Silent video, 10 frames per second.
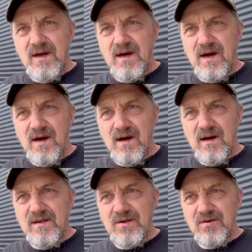
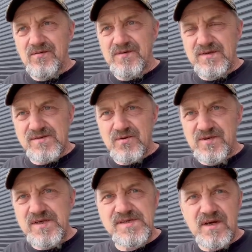uh, you know. So
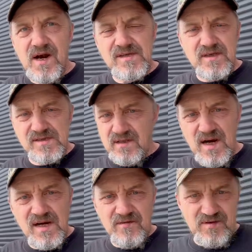these cars, there's a
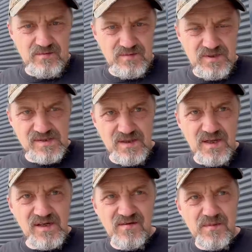lot of them. There's a
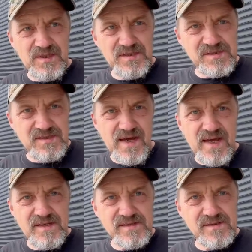lot of them in the
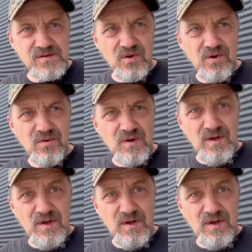States, so